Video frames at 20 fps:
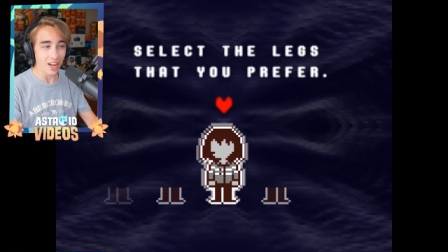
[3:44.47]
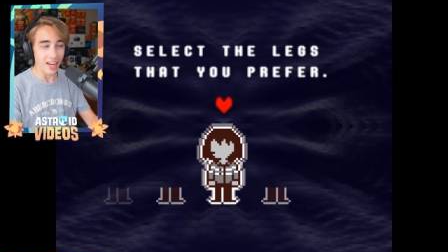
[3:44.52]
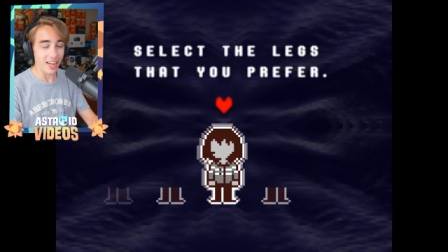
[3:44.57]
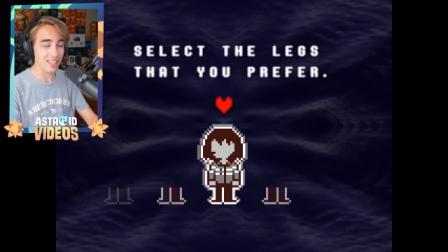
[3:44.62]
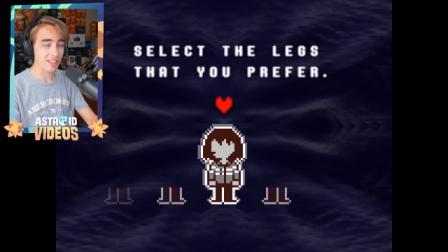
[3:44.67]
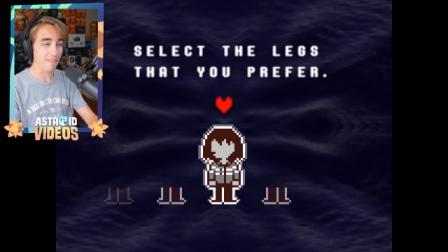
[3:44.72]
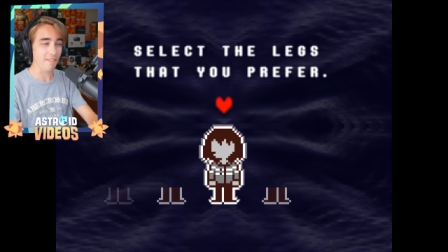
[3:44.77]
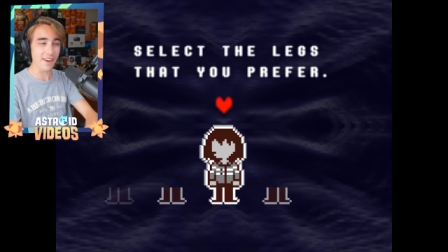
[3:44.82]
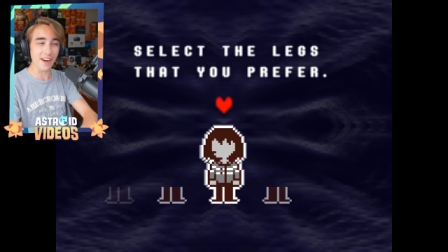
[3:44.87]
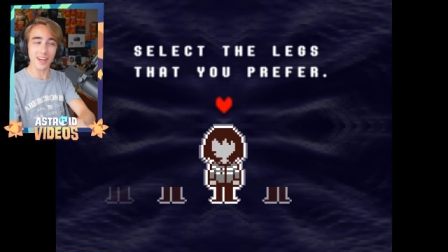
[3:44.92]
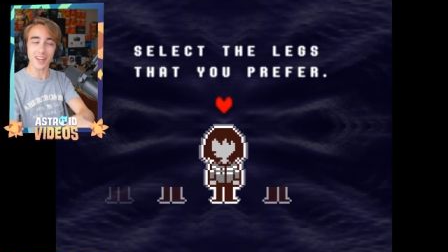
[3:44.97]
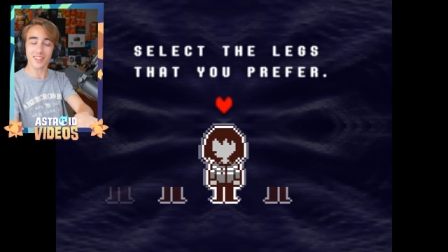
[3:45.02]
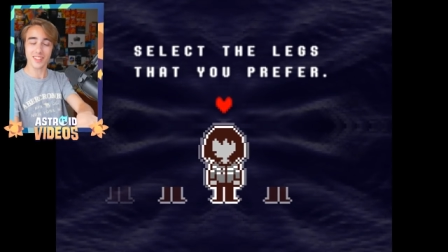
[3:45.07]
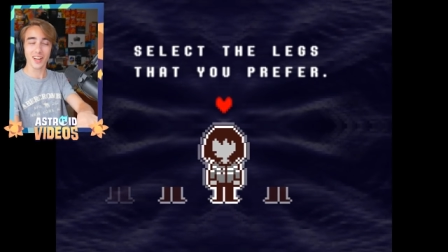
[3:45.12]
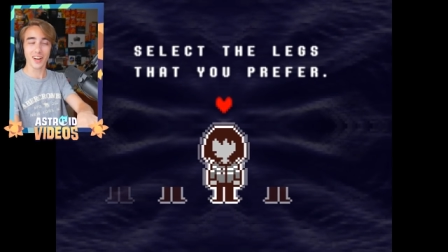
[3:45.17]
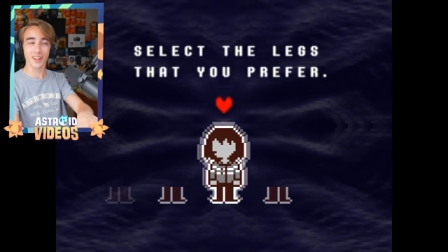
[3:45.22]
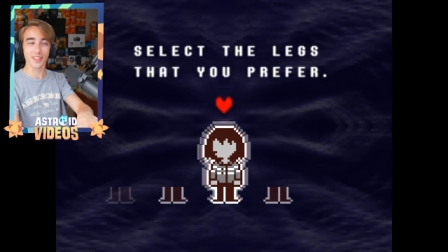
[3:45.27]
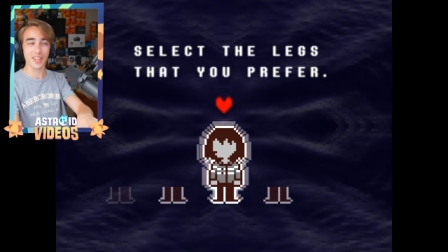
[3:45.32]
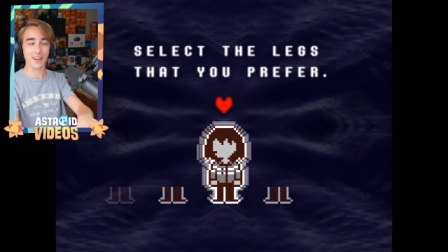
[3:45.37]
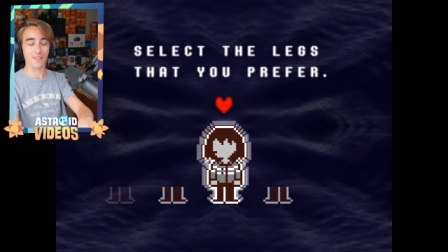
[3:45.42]
It's a very
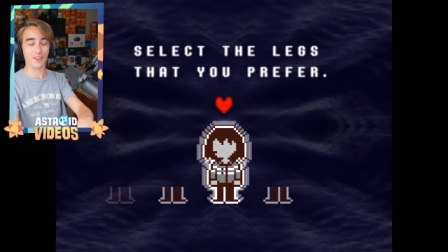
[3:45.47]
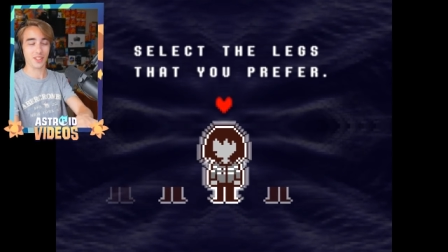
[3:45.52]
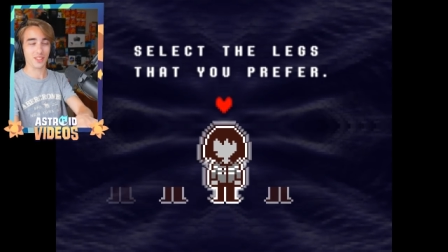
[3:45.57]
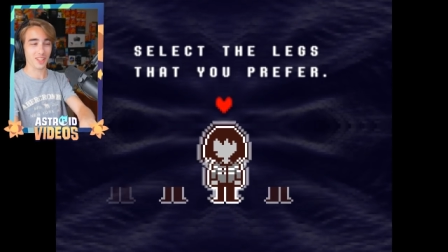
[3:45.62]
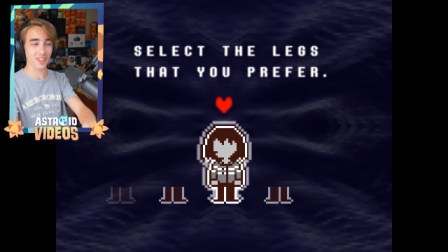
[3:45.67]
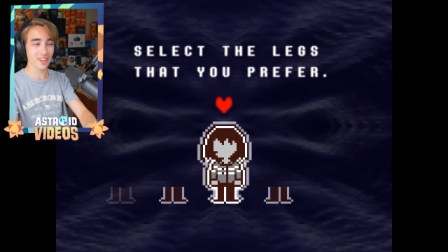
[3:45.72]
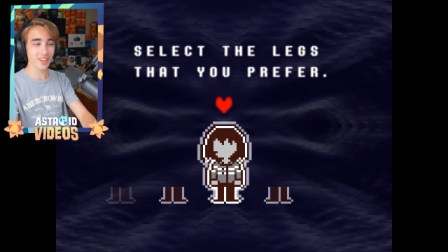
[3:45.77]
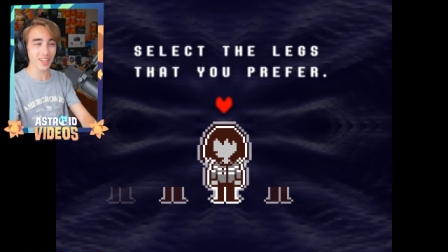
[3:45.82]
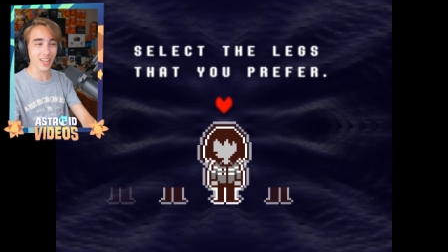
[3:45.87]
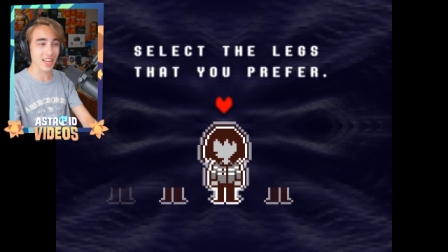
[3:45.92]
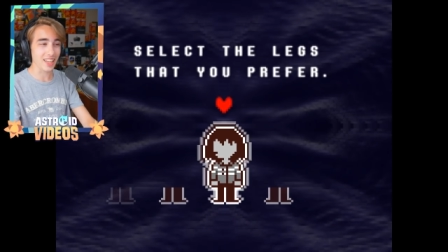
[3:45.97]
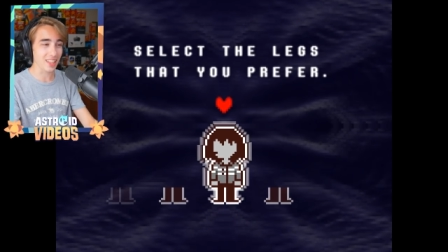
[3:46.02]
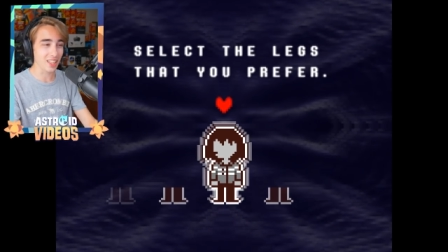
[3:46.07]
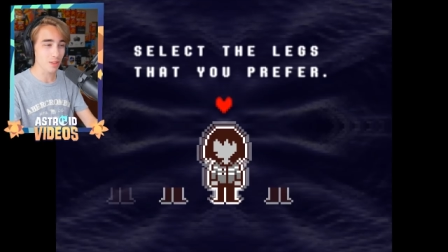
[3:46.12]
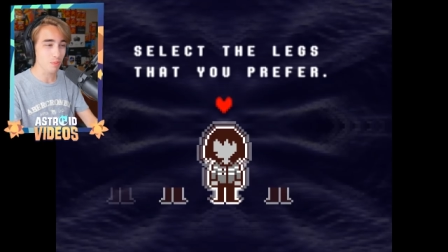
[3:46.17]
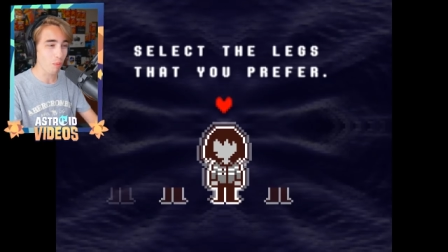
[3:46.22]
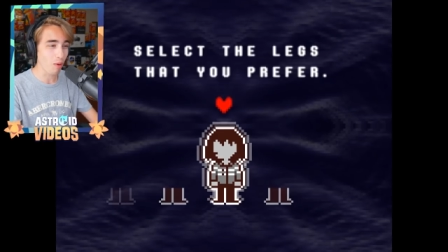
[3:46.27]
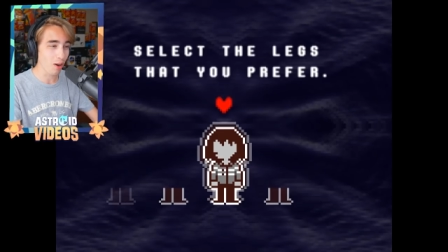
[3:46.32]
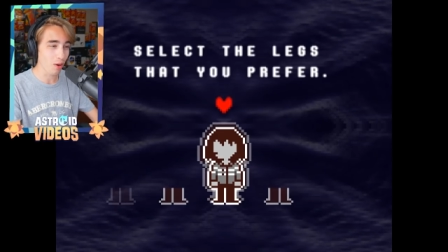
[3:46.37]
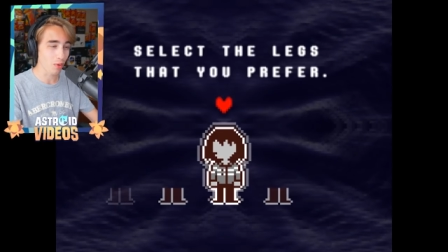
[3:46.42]
subtle difference. Literally, at
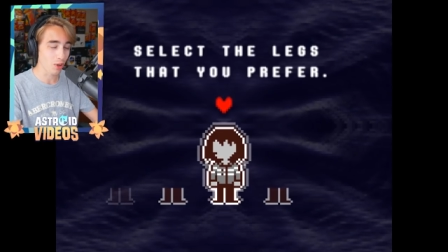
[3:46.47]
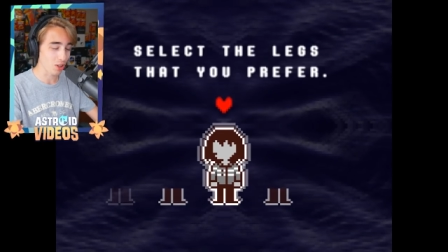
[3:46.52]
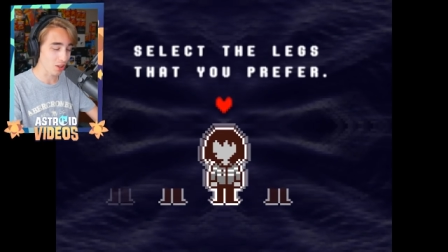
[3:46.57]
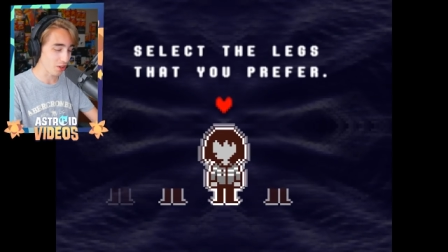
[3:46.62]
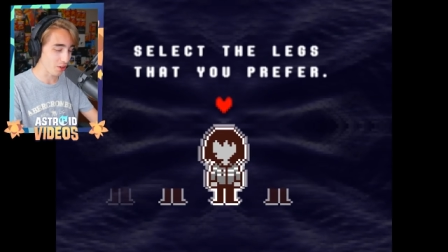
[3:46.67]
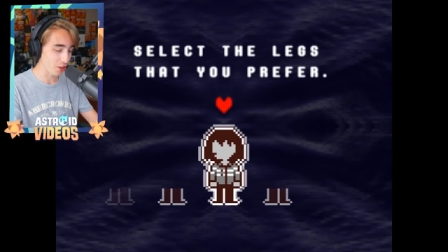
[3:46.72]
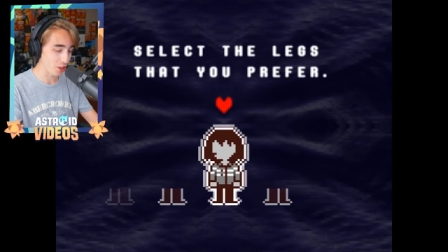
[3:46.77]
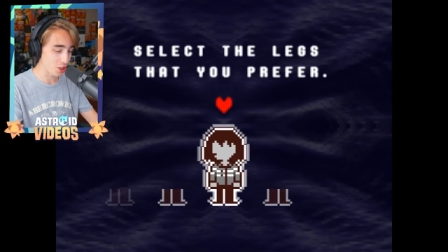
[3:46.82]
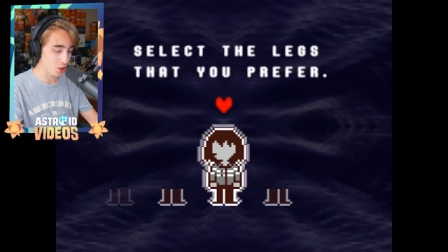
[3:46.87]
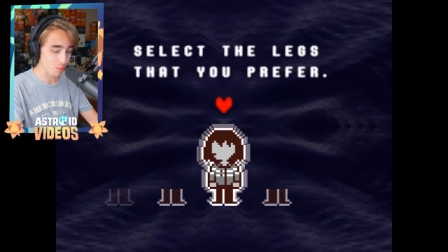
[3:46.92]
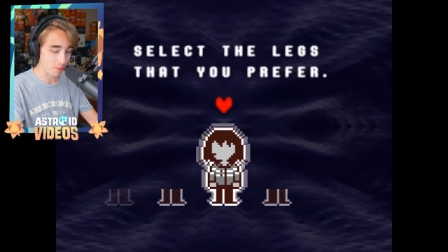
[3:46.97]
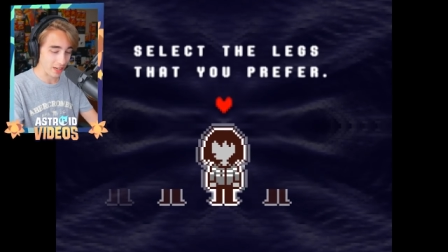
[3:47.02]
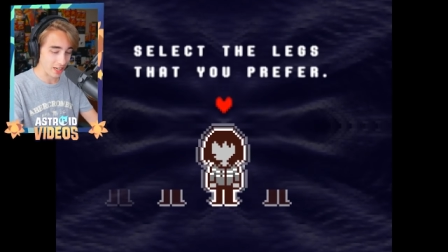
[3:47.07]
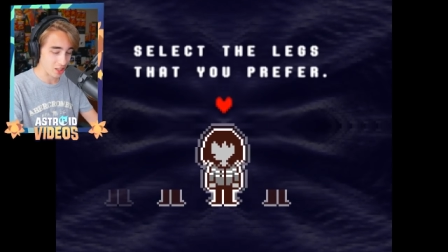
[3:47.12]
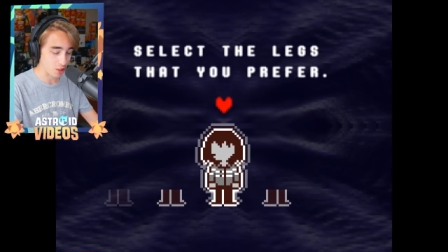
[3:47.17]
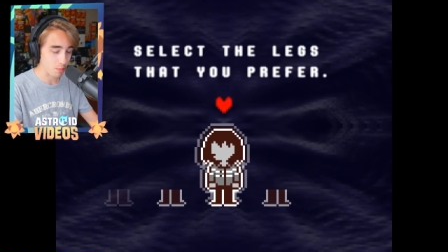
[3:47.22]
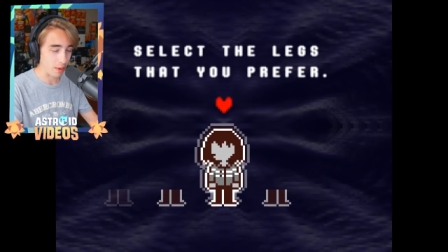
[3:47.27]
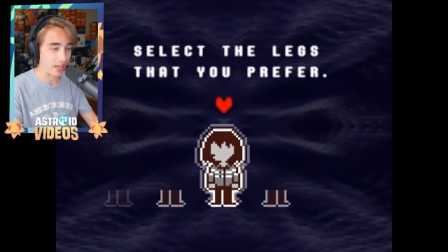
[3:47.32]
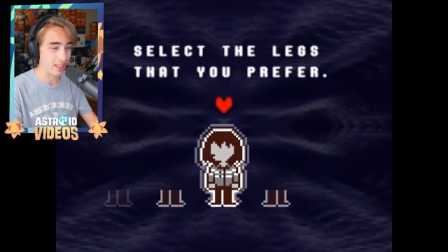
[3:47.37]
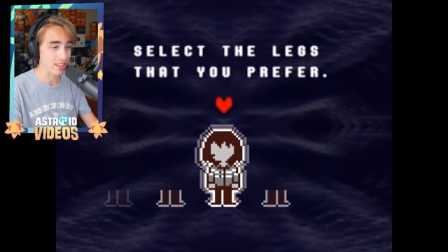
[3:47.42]
this point, we're literally just playing
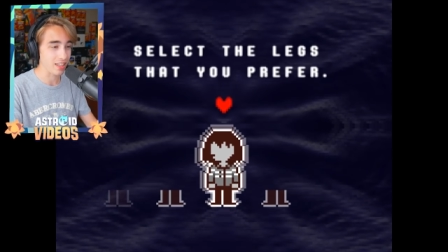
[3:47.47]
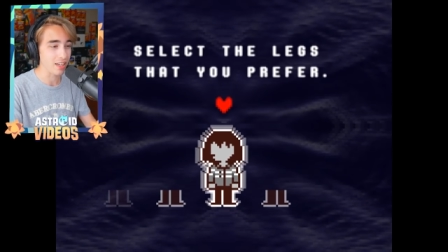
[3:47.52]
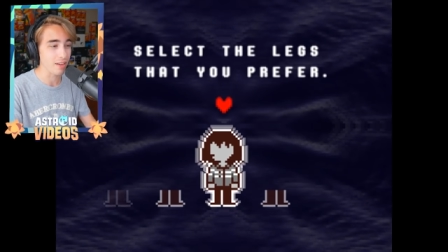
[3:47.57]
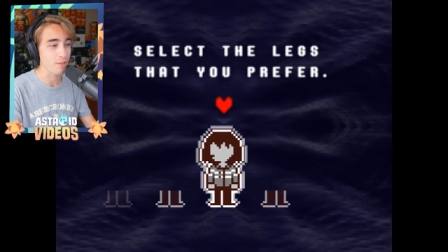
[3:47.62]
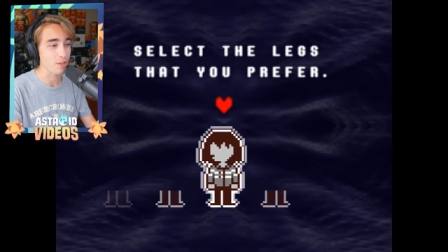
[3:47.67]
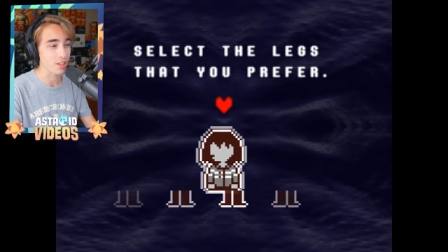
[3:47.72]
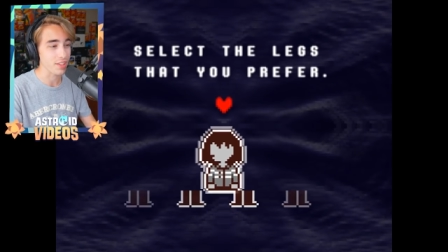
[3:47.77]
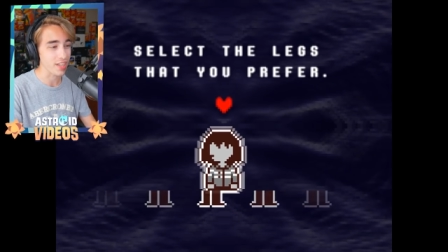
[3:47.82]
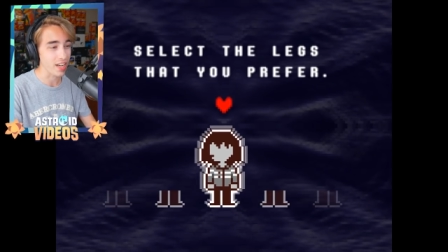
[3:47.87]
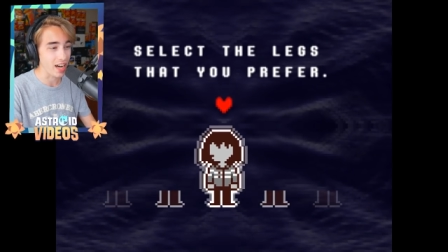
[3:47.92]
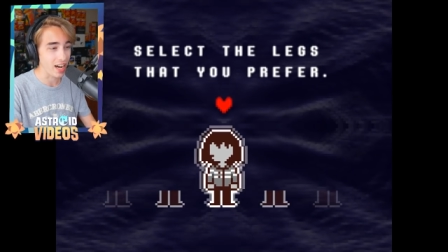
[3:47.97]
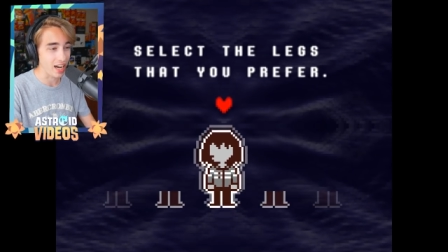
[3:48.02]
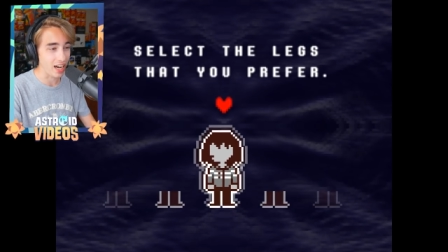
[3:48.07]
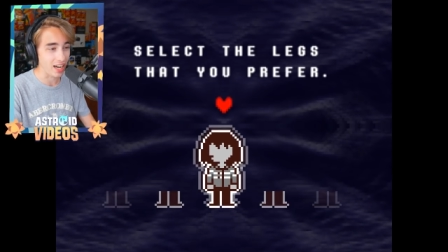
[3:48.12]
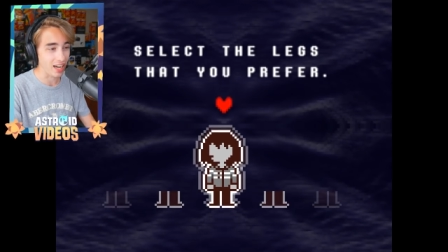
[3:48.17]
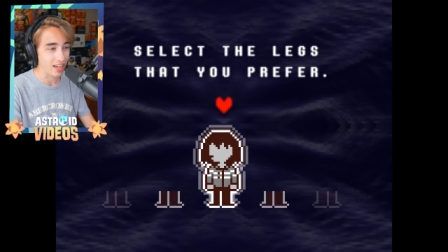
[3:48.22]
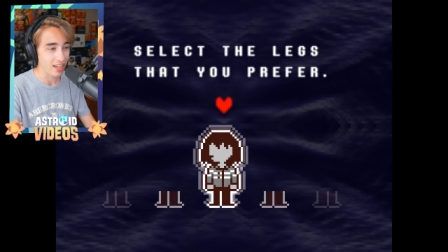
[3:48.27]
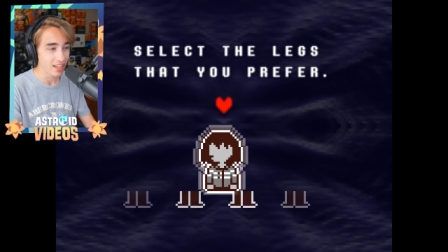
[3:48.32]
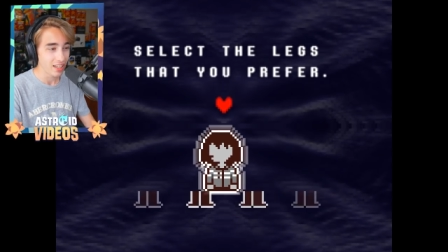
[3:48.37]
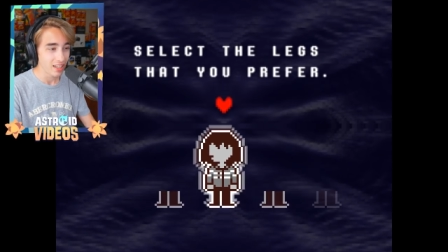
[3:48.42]
spot the difference. Ah,